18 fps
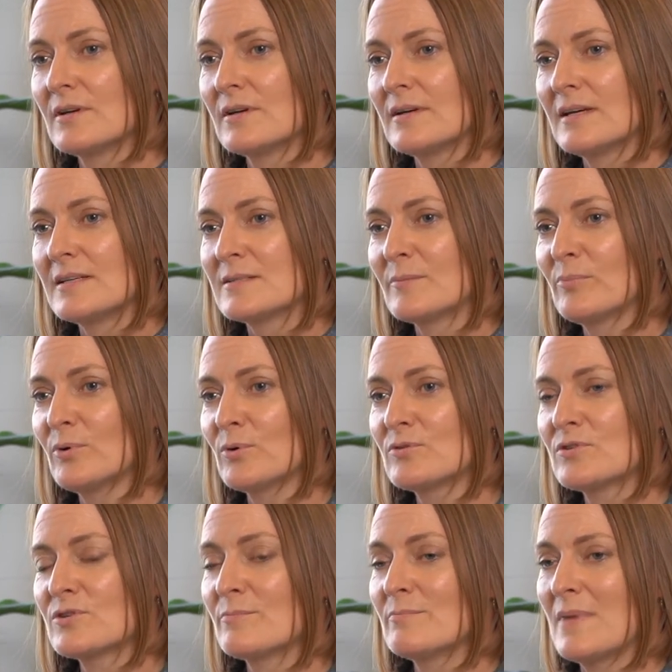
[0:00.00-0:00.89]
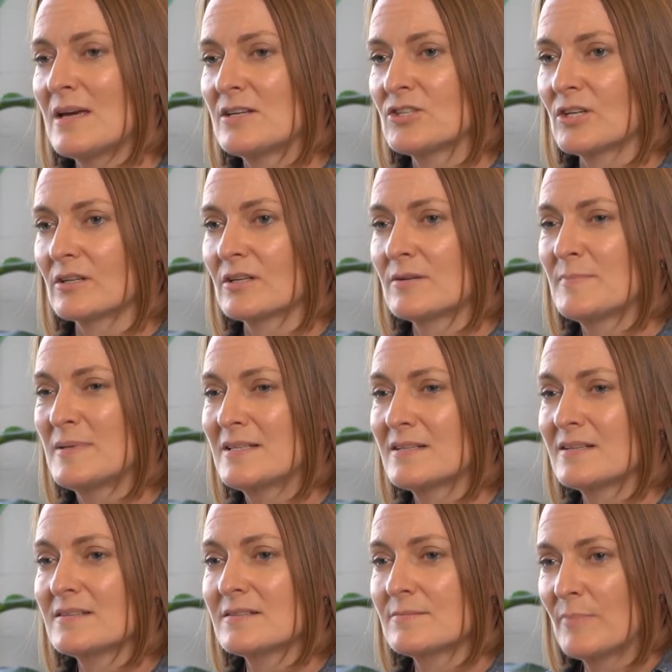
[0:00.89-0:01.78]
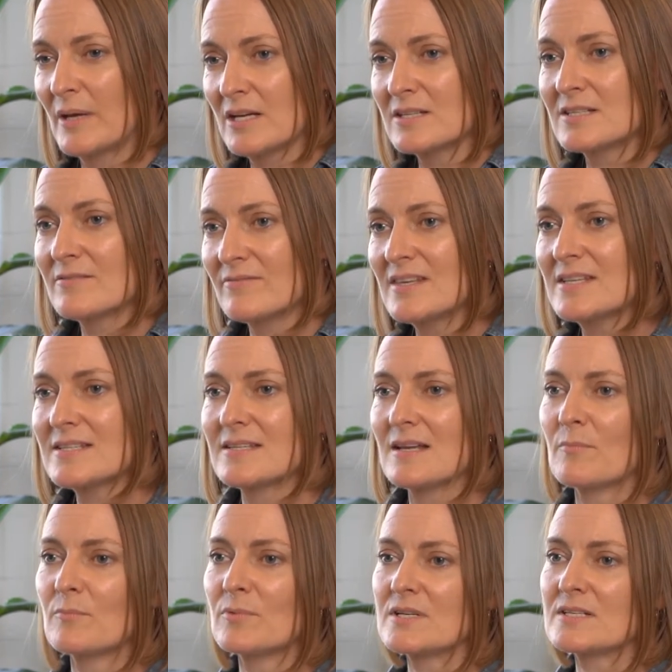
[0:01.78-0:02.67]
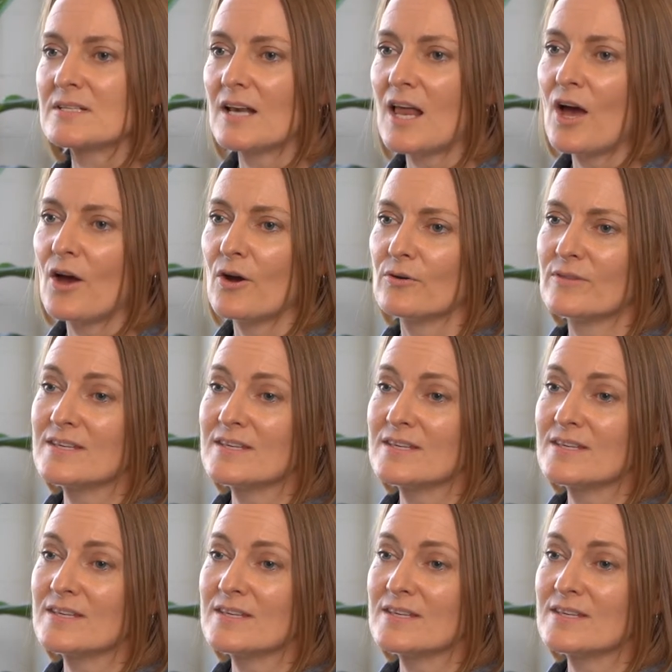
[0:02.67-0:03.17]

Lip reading: It's important to measure because if this number is low,